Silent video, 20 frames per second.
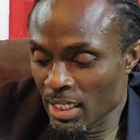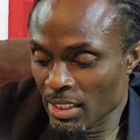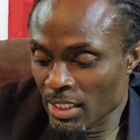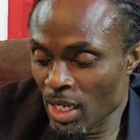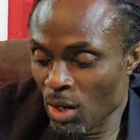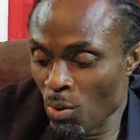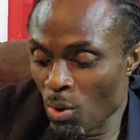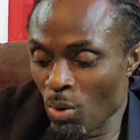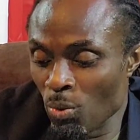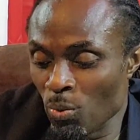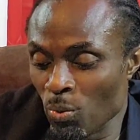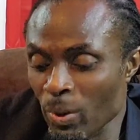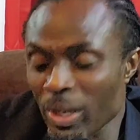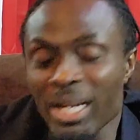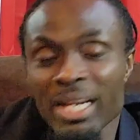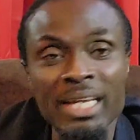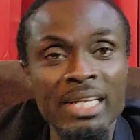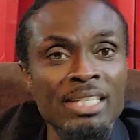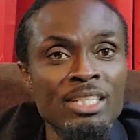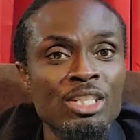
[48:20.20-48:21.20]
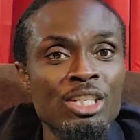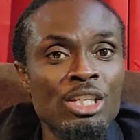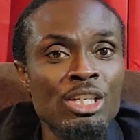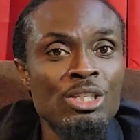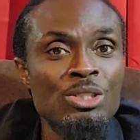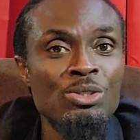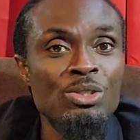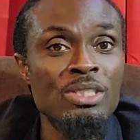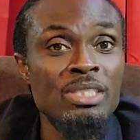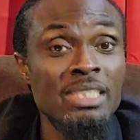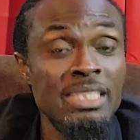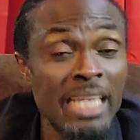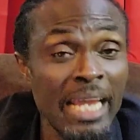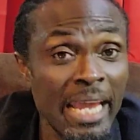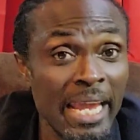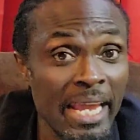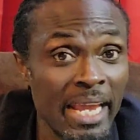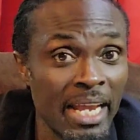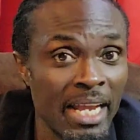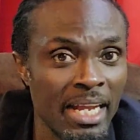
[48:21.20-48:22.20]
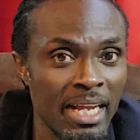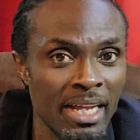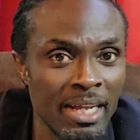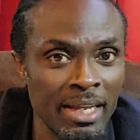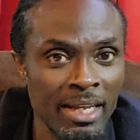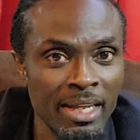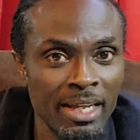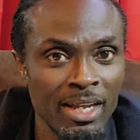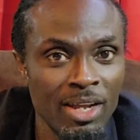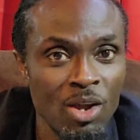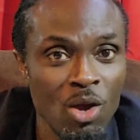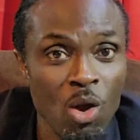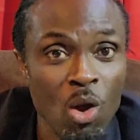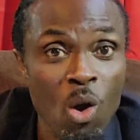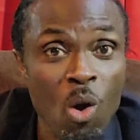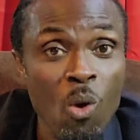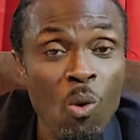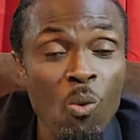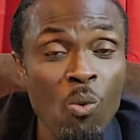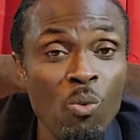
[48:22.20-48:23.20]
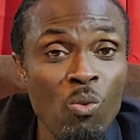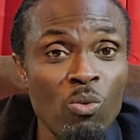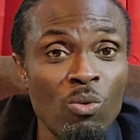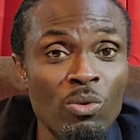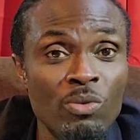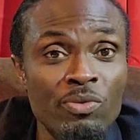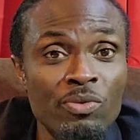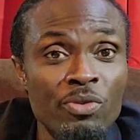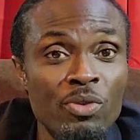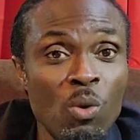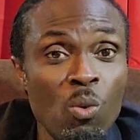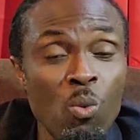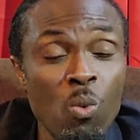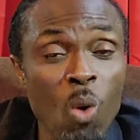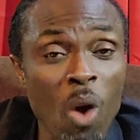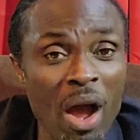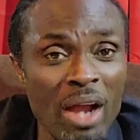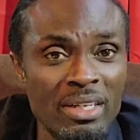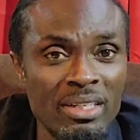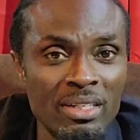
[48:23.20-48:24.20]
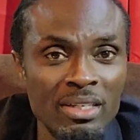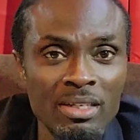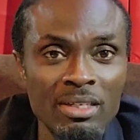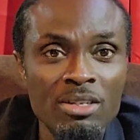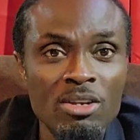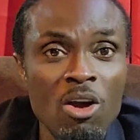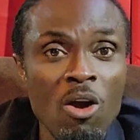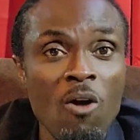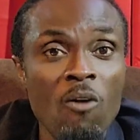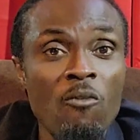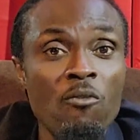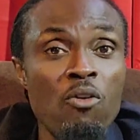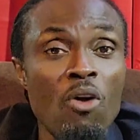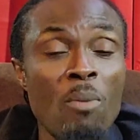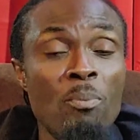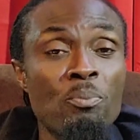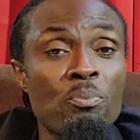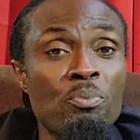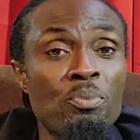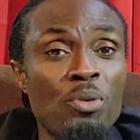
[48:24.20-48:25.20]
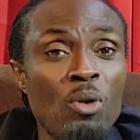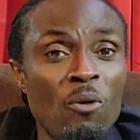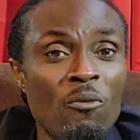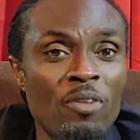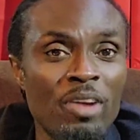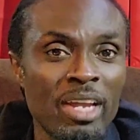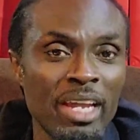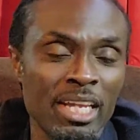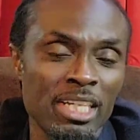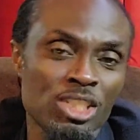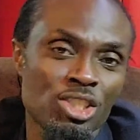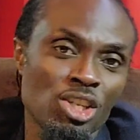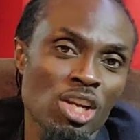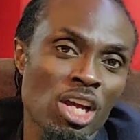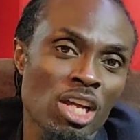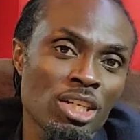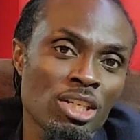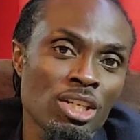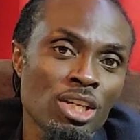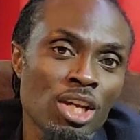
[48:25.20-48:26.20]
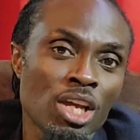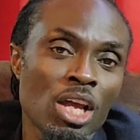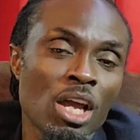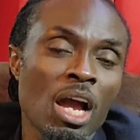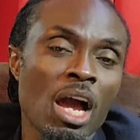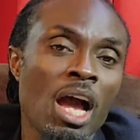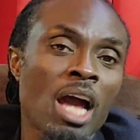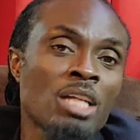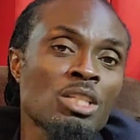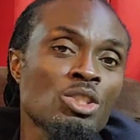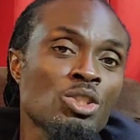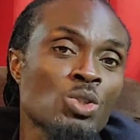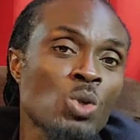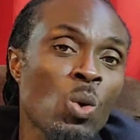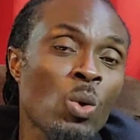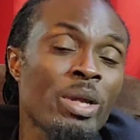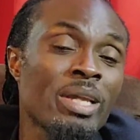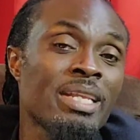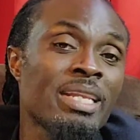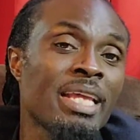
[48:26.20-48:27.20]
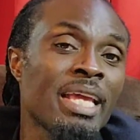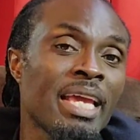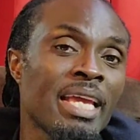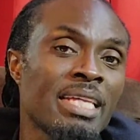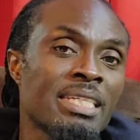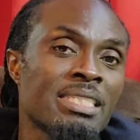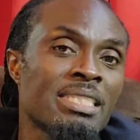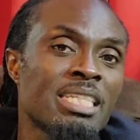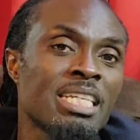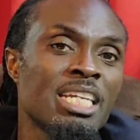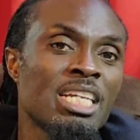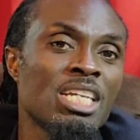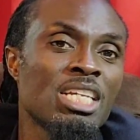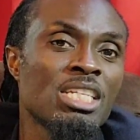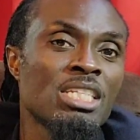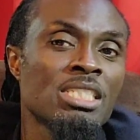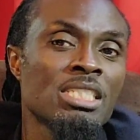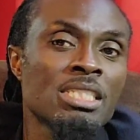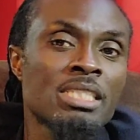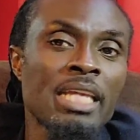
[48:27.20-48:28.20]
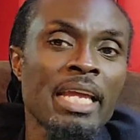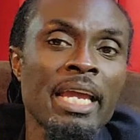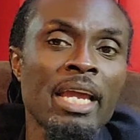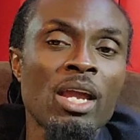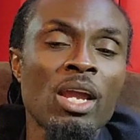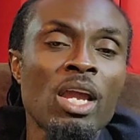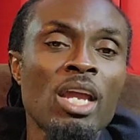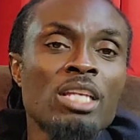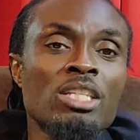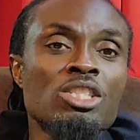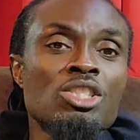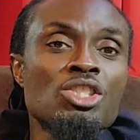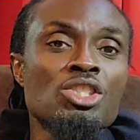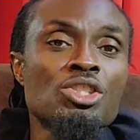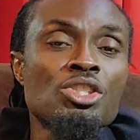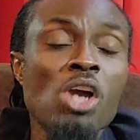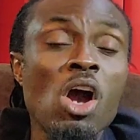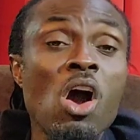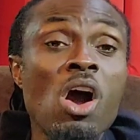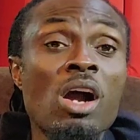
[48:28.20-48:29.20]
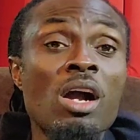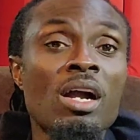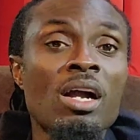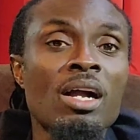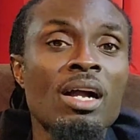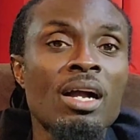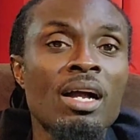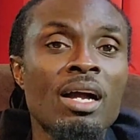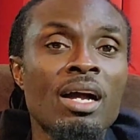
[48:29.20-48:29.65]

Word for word: They were willing to take the water for purification, and so it is. They junk,